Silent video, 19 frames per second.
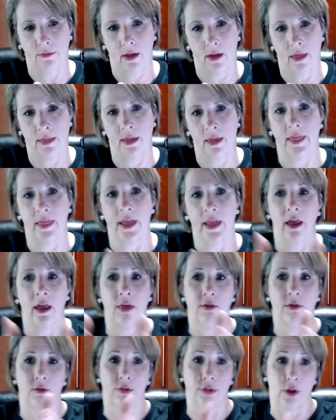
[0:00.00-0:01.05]
and then that
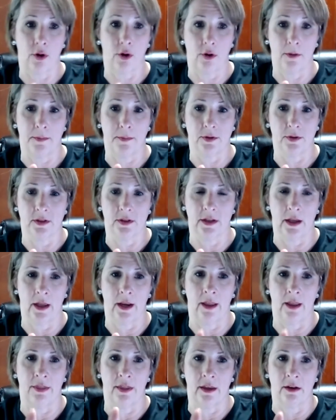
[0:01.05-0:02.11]
other 30%
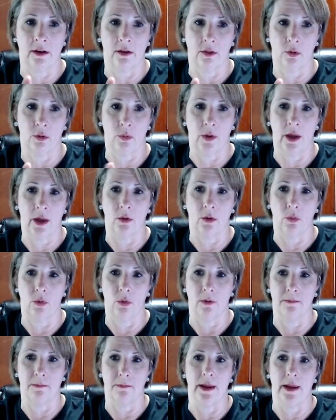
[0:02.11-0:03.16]
at the end of the week
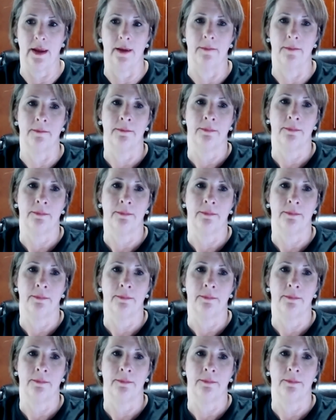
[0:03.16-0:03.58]
would be